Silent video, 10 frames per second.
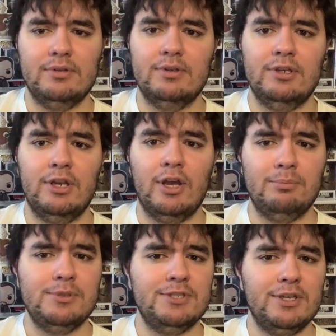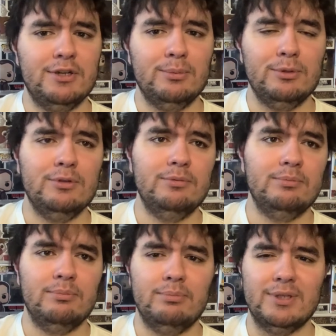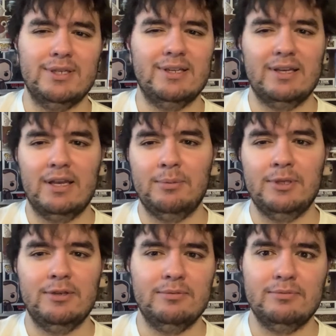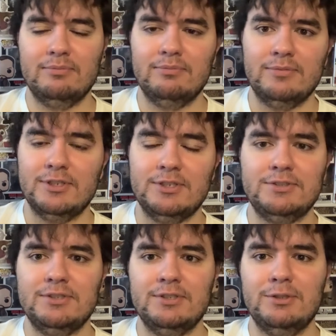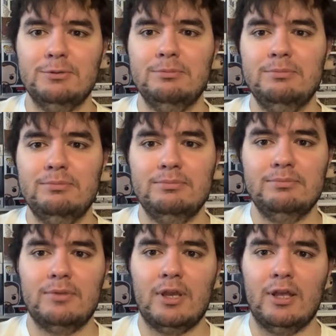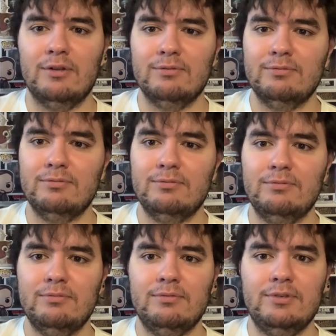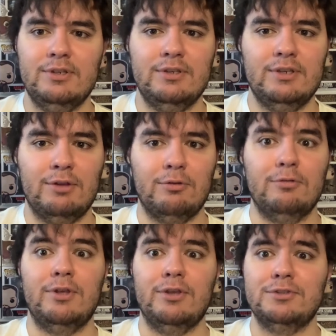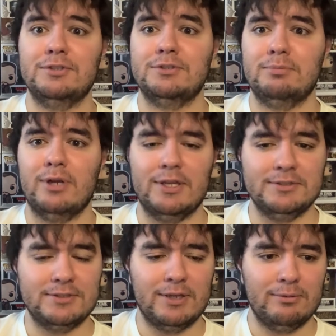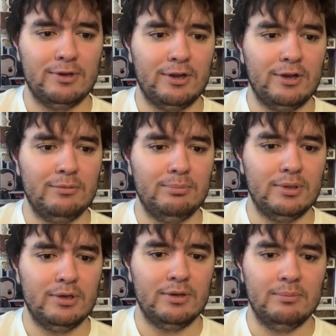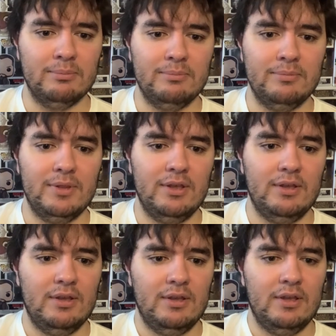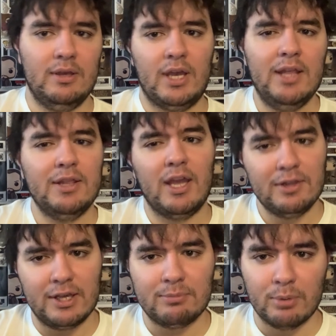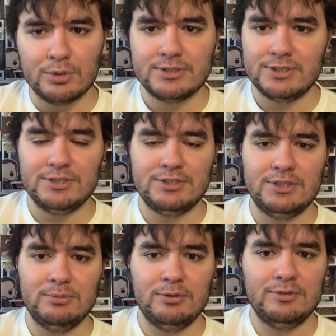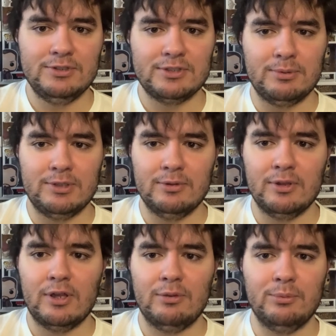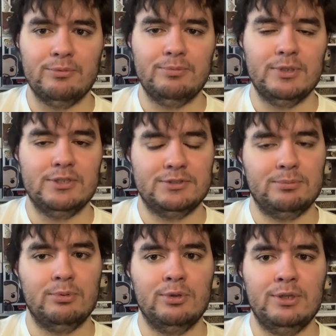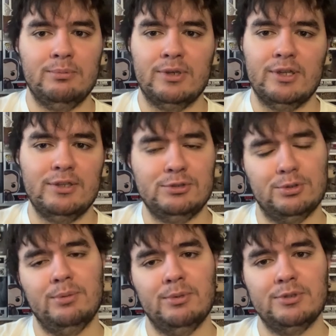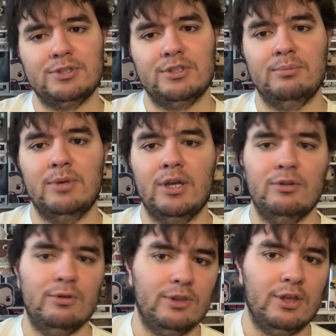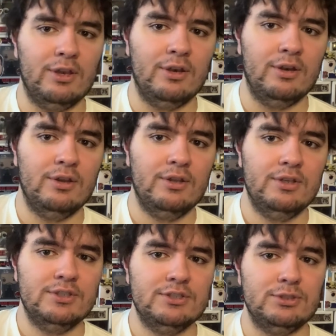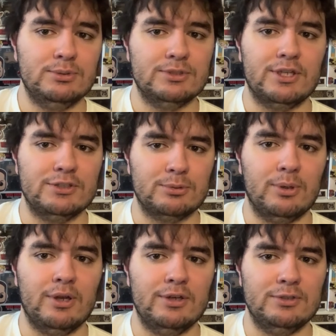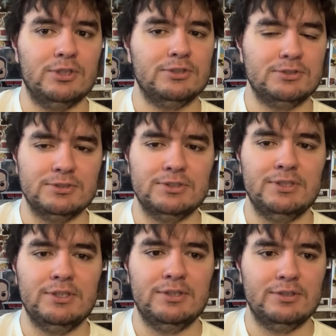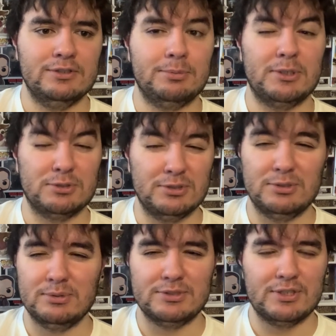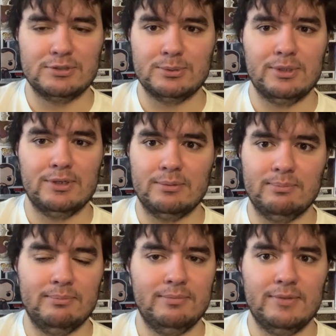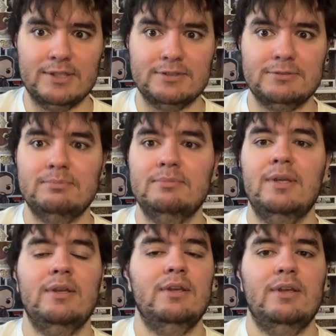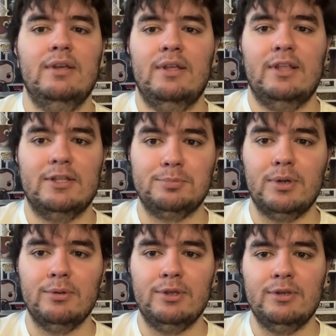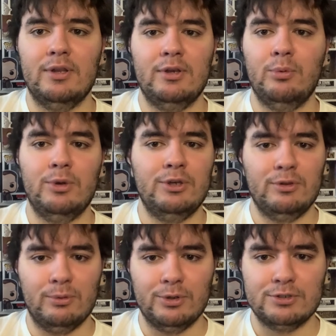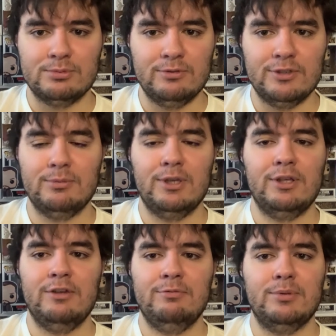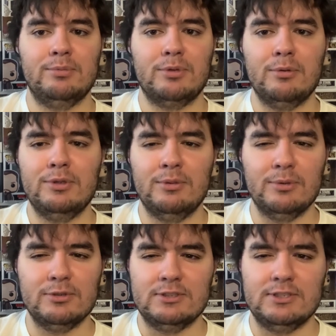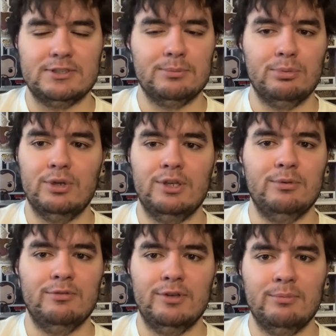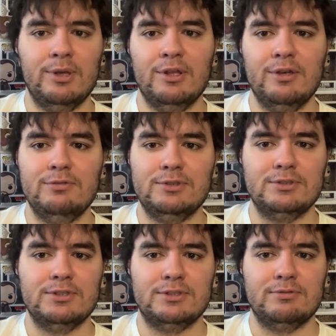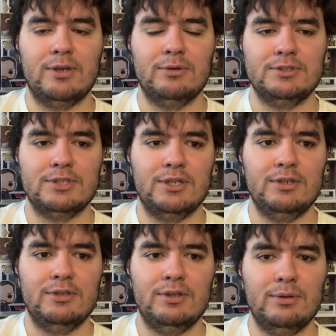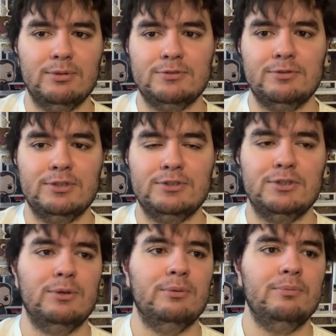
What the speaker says: not be terrible, but I mean, the DCU kind of never fails to surprise in that regard. But I like most of the DCU movies. I mean, a lot of them have been disappointing, but I enjoy most of them, other than Suicide Squad and Justice League, especially Suicide Squad. That's probably nowhere near the worst movie of my life, but probably the most disappointing movie of my life, just because of how excited I was for it. So